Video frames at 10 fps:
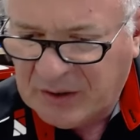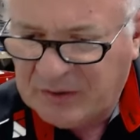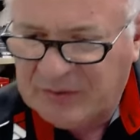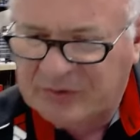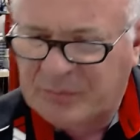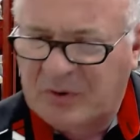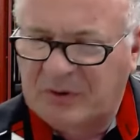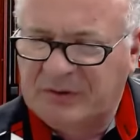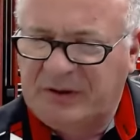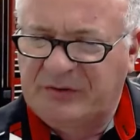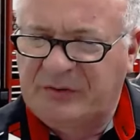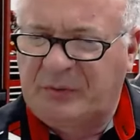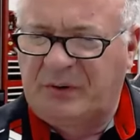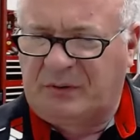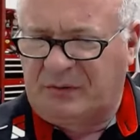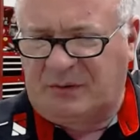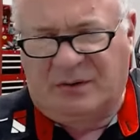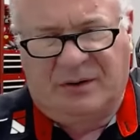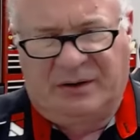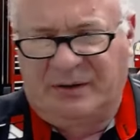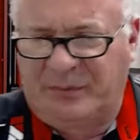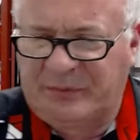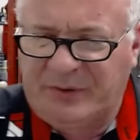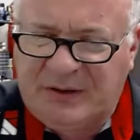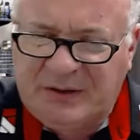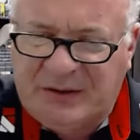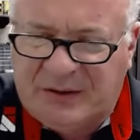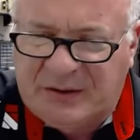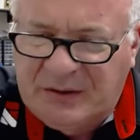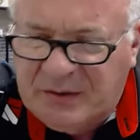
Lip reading: and this part leaks oil? All right, let me read that again.